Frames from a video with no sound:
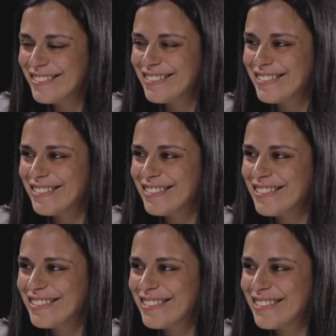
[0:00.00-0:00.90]
Well, I think
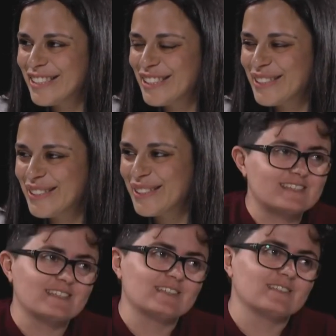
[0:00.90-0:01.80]
it's
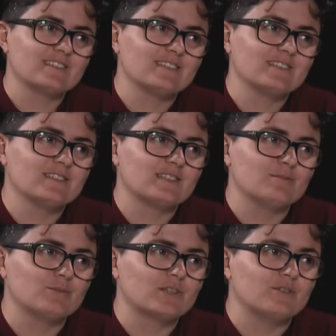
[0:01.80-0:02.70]
fantastic that the
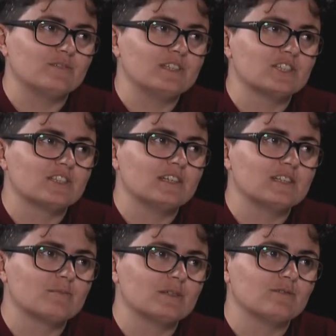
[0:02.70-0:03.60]
Istanbul Convention
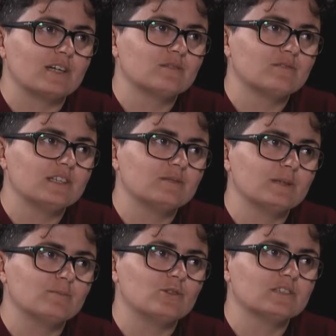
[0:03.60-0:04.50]
has been ratified by
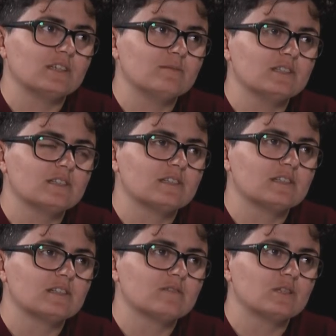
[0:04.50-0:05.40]
Malta. I mean, this
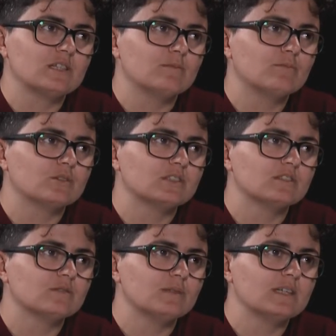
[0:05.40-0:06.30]
is really important
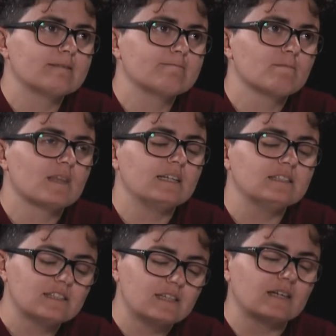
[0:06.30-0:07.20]
to me. And
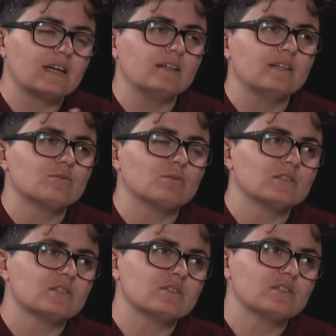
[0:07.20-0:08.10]
it's, again, as we were
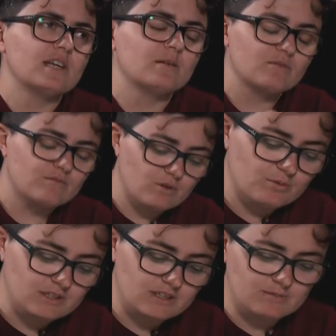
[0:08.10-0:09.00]
saying before,
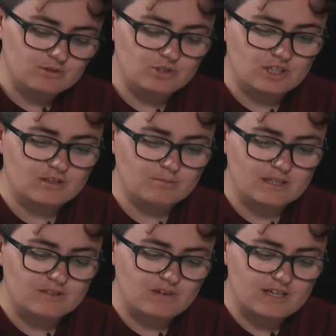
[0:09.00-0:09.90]
it comes to
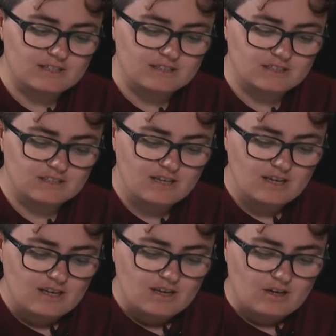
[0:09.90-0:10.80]
gender-based violence,
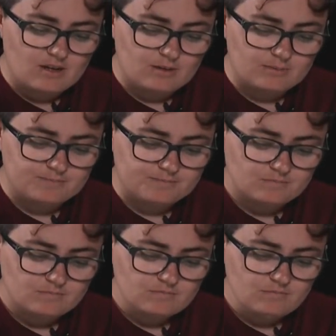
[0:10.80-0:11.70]

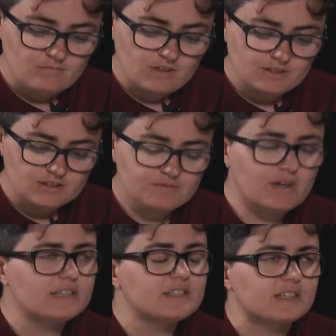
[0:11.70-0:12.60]
there's
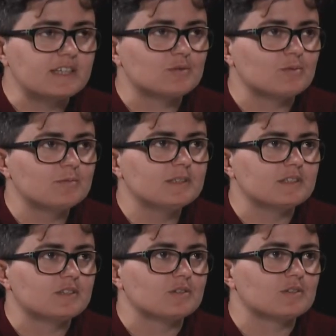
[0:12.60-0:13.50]
violence against women,
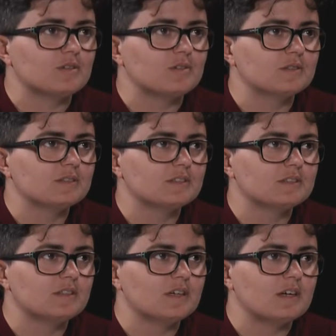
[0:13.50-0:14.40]
there's also
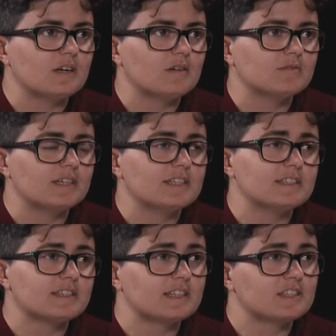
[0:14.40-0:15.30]

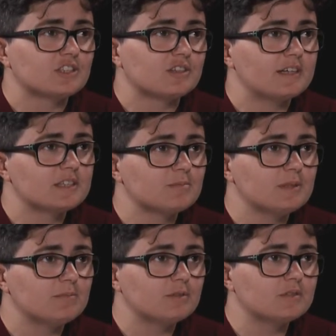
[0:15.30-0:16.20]
violence against trans
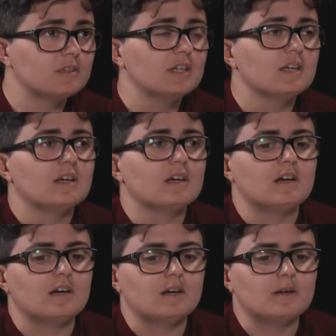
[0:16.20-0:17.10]
people.
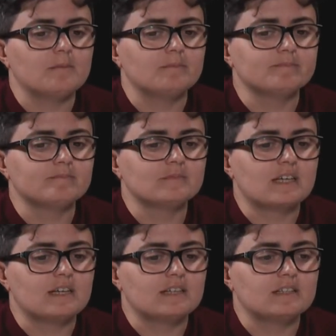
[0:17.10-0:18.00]

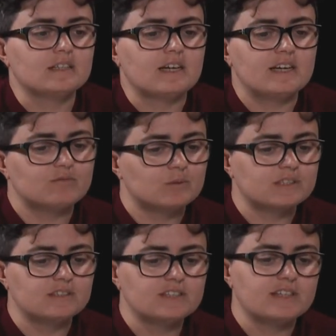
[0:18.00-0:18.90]
And I have
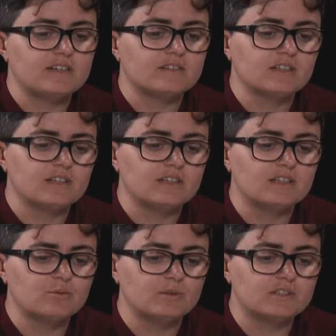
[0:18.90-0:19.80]
worked in this area
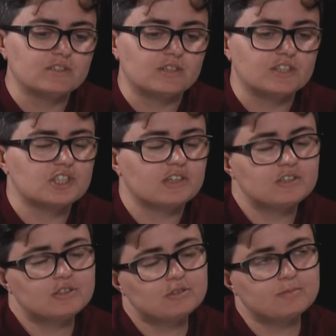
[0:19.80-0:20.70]
with
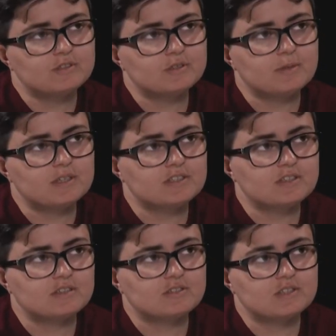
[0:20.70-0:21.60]
Transgender Europe for the past
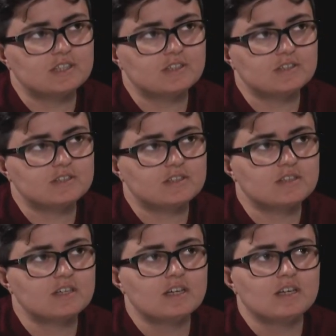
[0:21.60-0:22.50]
3 years.
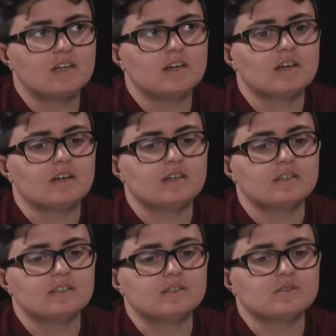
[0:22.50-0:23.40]
And